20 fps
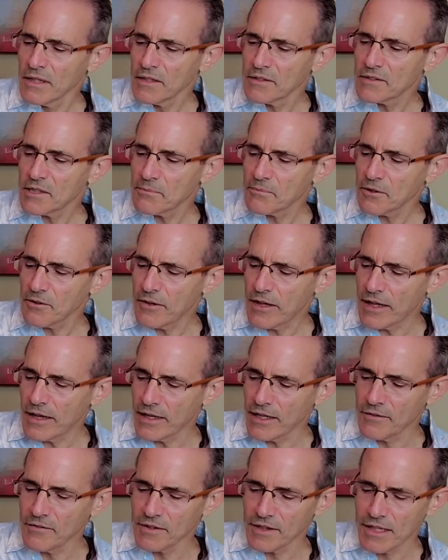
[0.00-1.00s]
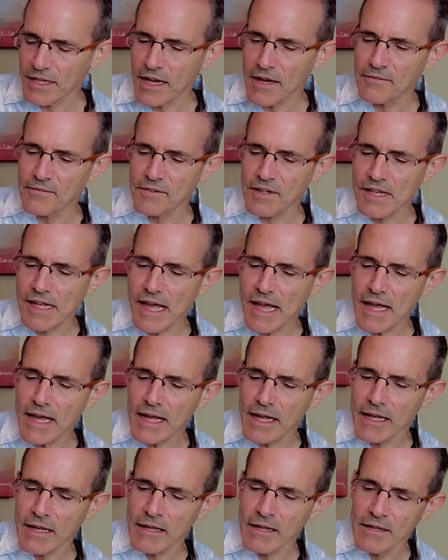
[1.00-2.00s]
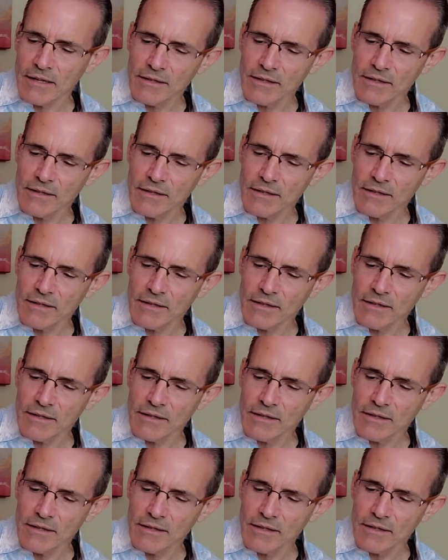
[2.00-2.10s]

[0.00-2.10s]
something that even the FDA